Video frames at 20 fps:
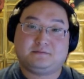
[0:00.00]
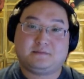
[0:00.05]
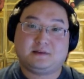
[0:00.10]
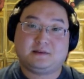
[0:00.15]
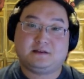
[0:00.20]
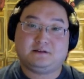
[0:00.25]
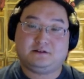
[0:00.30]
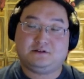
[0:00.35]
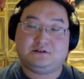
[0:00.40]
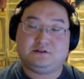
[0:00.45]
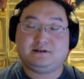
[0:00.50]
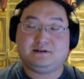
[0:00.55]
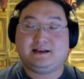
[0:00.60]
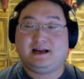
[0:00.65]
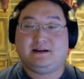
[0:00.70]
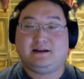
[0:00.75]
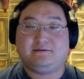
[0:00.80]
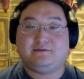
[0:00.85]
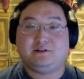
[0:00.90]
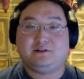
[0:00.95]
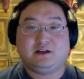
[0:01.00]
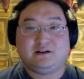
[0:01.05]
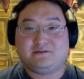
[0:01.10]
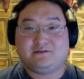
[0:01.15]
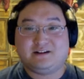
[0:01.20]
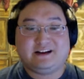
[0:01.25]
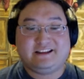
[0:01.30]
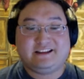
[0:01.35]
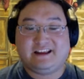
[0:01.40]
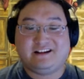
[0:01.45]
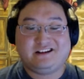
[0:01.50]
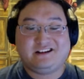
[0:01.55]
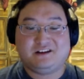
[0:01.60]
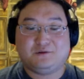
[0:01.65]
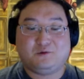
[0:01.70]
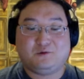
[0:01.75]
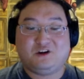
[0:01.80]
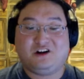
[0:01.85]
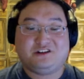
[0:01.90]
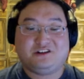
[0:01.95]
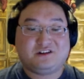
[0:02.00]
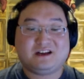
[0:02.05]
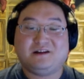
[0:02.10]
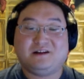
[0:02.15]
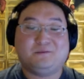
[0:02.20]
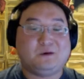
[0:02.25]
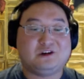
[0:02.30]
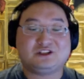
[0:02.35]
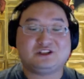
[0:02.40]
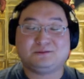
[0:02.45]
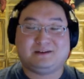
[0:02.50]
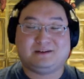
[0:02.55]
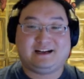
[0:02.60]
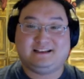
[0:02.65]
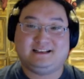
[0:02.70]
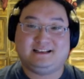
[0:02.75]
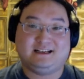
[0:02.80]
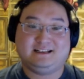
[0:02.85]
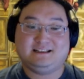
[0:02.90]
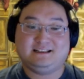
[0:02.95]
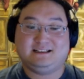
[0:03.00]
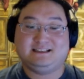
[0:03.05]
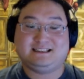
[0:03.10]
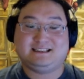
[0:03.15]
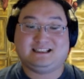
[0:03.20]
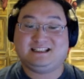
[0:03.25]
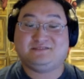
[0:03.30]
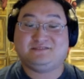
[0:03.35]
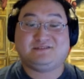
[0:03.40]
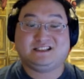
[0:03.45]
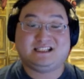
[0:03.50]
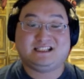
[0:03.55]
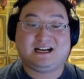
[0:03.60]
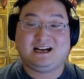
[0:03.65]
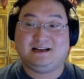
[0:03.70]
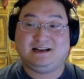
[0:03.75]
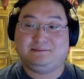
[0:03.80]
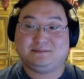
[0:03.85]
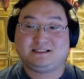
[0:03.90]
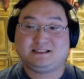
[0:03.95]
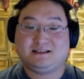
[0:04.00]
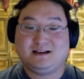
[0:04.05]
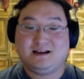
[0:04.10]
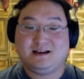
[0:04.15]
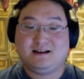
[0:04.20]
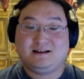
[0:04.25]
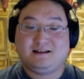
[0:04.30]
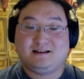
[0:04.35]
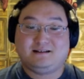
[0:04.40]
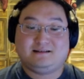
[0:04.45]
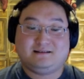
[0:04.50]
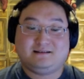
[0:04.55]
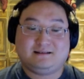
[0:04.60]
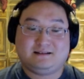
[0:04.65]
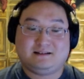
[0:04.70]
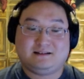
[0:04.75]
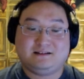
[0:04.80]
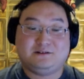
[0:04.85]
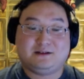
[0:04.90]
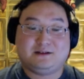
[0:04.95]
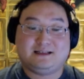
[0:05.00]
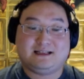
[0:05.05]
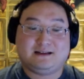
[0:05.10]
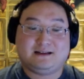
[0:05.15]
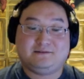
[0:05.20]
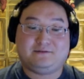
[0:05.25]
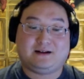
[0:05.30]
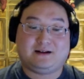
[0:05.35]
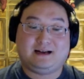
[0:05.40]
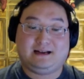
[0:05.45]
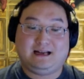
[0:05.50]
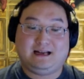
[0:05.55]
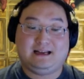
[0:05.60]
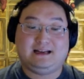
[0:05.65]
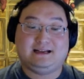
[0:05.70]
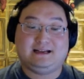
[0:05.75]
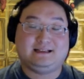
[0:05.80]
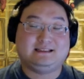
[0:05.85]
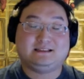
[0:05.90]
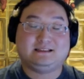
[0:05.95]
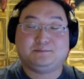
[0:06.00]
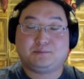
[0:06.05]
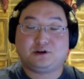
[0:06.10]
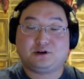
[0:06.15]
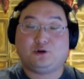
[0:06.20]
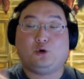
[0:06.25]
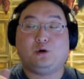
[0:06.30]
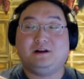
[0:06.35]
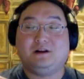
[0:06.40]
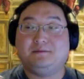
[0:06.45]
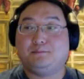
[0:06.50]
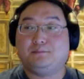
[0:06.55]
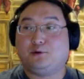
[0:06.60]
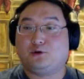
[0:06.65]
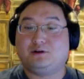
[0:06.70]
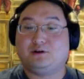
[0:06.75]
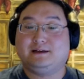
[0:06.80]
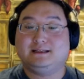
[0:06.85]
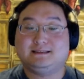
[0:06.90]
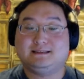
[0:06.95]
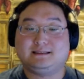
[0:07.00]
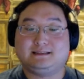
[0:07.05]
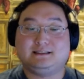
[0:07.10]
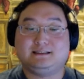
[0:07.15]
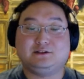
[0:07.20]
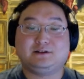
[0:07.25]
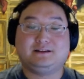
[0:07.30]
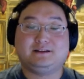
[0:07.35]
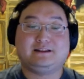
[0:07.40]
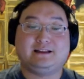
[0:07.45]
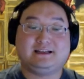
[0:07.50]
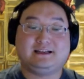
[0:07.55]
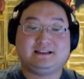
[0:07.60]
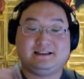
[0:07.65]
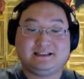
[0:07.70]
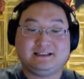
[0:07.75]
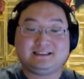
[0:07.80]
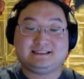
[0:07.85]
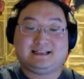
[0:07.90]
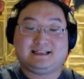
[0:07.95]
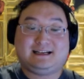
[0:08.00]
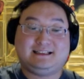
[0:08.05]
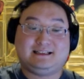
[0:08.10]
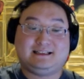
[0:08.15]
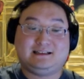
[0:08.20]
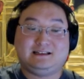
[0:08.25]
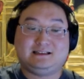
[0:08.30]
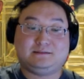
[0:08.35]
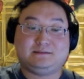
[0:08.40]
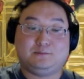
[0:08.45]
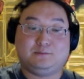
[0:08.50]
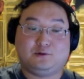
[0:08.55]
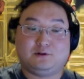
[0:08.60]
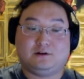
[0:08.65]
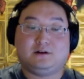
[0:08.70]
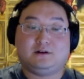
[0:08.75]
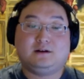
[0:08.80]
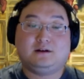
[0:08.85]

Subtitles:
you can have whatever identity you want. You can have multiple identities at different times. You can identify, and then in importance, you can think this identity is more